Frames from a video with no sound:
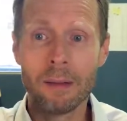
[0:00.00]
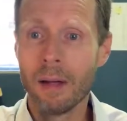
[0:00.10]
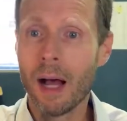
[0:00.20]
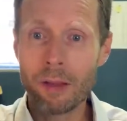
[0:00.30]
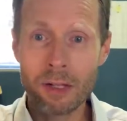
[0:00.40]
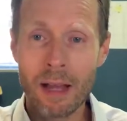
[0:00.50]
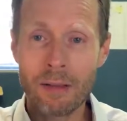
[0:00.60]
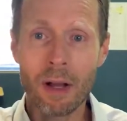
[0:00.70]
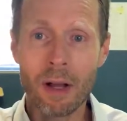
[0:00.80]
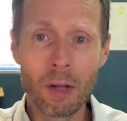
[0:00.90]
Others have
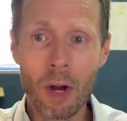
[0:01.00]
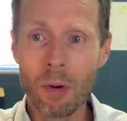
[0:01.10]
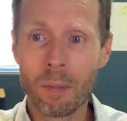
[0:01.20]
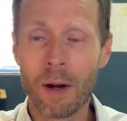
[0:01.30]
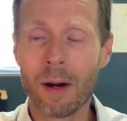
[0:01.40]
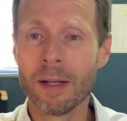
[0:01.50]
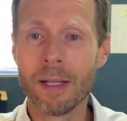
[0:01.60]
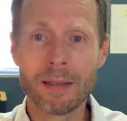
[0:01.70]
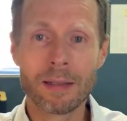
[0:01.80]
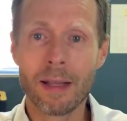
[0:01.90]
a lower bar, and
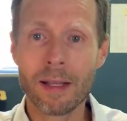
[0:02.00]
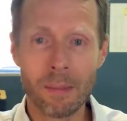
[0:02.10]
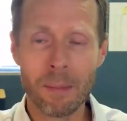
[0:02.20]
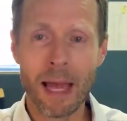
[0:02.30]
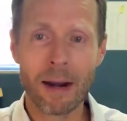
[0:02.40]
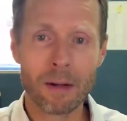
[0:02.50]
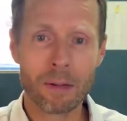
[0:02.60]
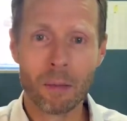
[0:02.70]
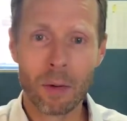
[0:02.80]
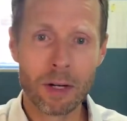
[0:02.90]
it doesn't matter
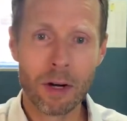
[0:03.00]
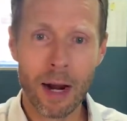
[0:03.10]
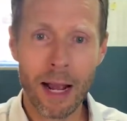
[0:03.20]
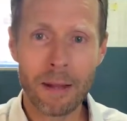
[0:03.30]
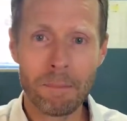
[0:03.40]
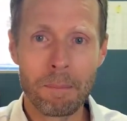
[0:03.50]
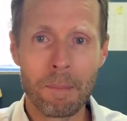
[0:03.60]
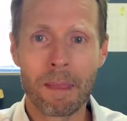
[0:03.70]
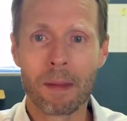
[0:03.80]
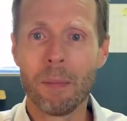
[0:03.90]
where you're at.
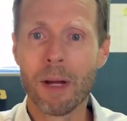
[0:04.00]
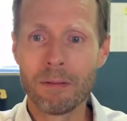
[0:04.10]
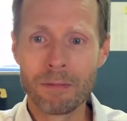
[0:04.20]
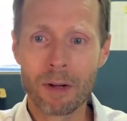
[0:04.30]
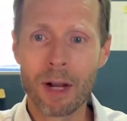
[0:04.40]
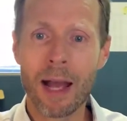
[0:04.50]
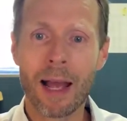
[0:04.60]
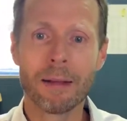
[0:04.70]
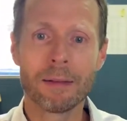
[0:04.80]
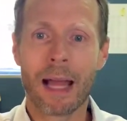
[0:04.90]
But if you're not
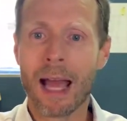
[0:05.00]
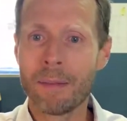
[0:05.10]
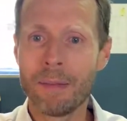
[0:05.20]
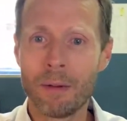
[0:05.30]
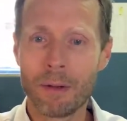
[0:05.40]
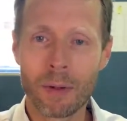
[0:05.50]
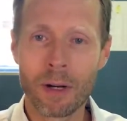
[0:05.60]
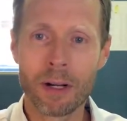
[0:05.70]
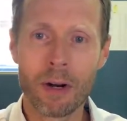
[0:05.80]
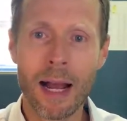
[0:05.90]
happy with
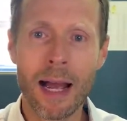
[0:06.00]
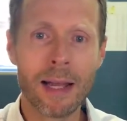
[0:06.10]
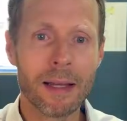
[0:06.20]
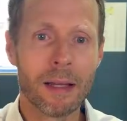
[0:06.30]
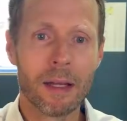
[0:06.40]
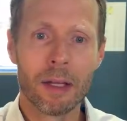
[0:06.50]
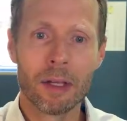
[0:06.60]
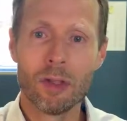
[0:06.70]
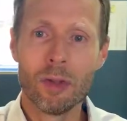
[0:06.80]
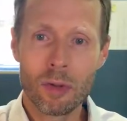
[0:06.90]
where you're at,
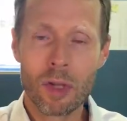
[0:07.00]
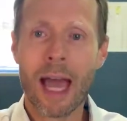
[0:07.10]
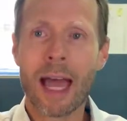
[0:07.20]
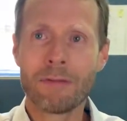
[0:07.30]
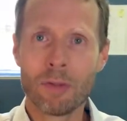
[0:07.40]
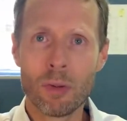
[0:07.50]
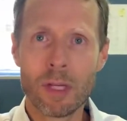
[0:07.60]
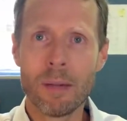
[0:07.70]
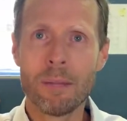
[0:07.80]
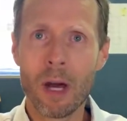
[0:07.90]
you have to
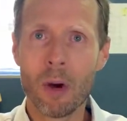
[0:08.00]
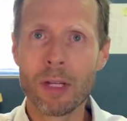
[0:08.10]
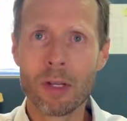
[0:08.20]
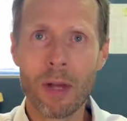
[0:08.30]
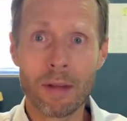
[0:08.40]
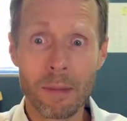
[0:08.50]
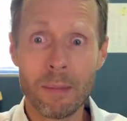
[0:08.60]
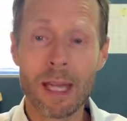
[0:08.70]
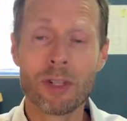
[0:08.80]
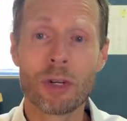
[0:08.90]
keep going. You have to
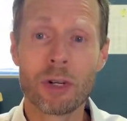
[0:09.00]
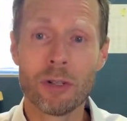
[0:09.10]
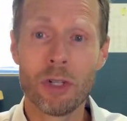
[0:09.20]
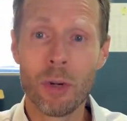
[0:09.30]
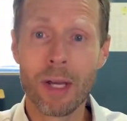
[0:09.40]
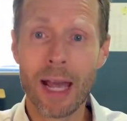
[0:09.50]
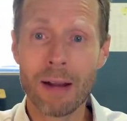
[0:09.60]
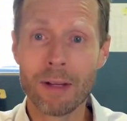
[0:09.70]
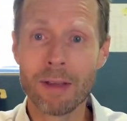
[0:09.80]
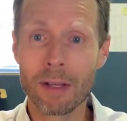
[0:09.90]
make sure you're doing
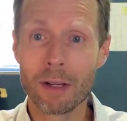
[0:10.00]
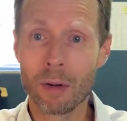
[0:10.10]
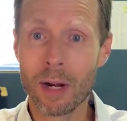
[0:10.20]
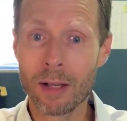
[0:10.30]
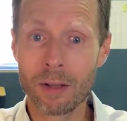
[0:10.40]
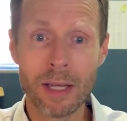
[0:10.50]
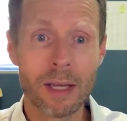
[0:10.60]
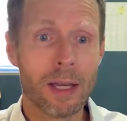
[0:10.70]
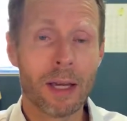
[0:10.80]
everything correctly.